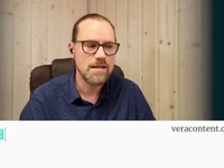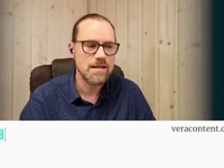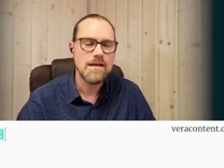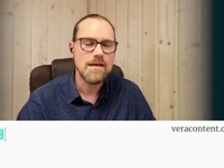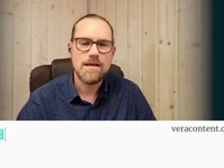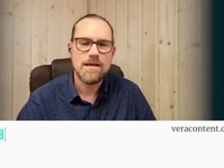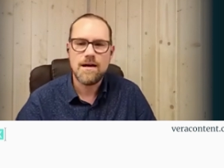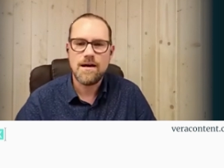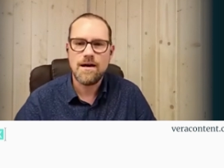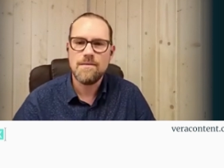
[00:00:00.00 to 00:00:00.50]

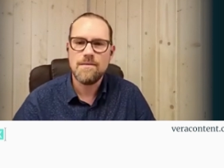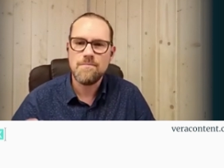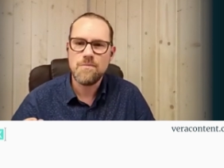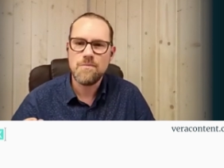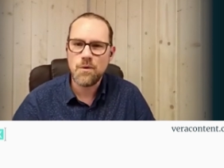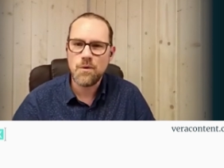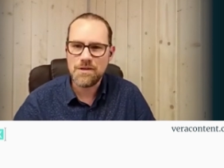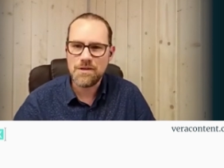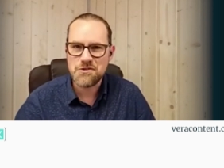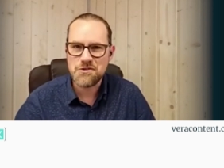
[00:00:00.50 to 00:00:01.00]
I'm
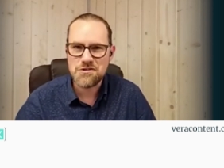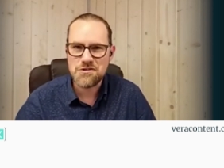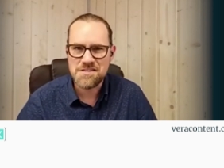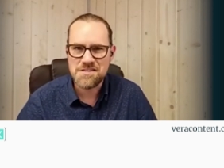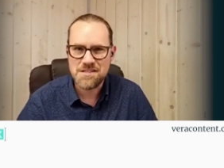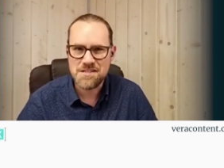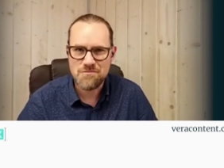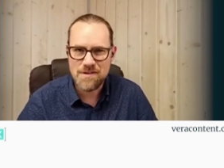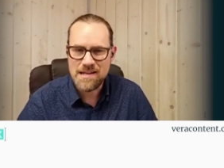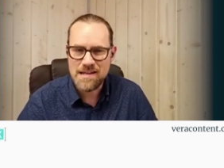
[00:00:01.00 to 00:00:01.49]
not
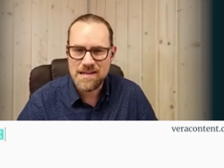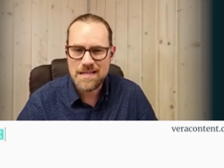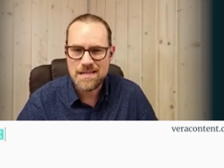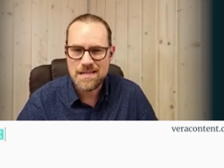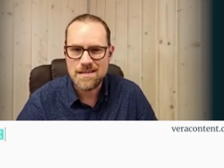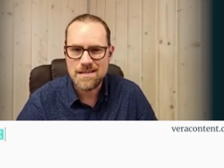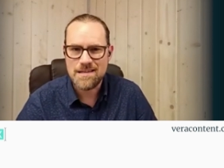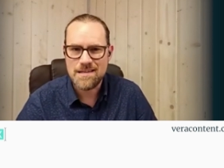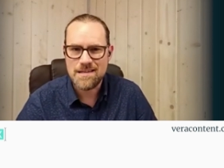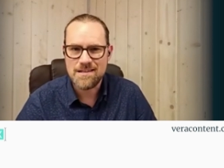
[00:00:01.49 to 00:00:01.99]
interested
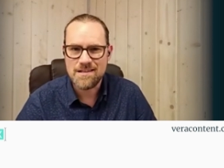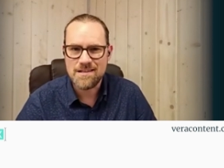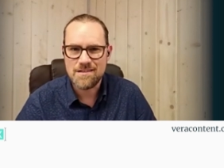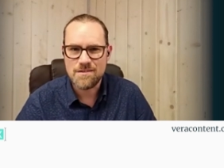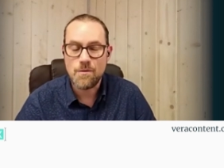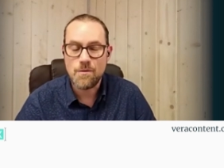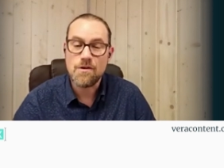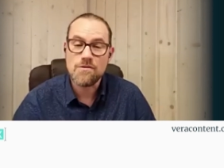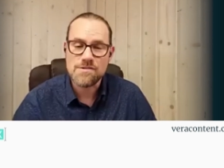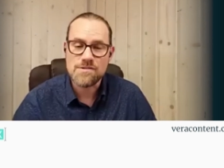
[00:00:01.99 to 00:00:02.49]
really
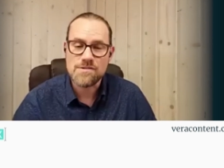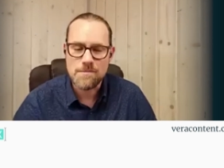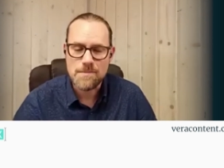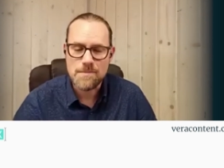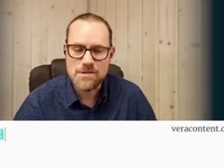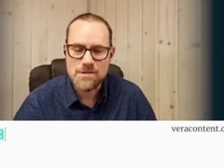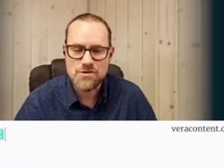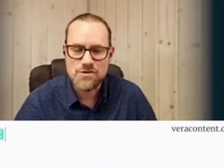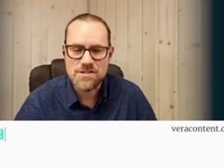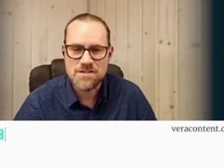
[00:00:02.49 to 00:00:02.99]
obviously I'm
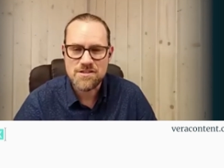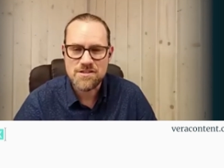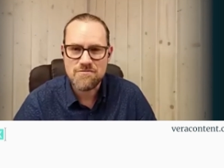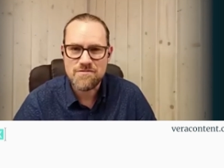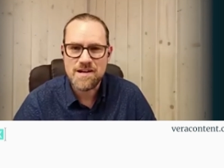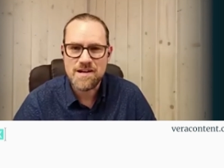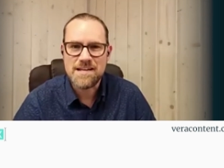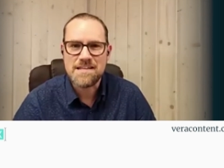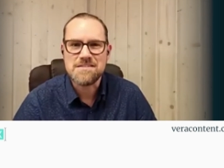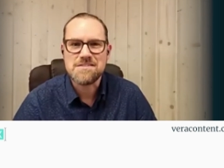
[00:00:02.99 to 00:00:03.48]
interested in the
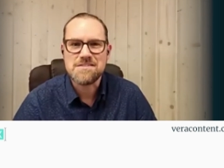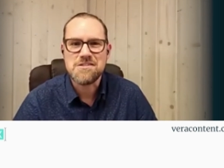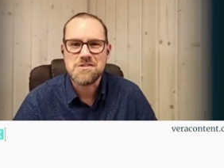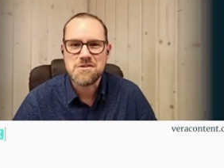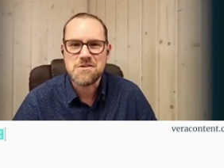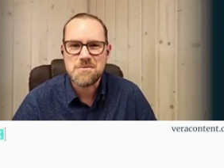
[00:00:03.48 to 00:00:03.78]
finances. I want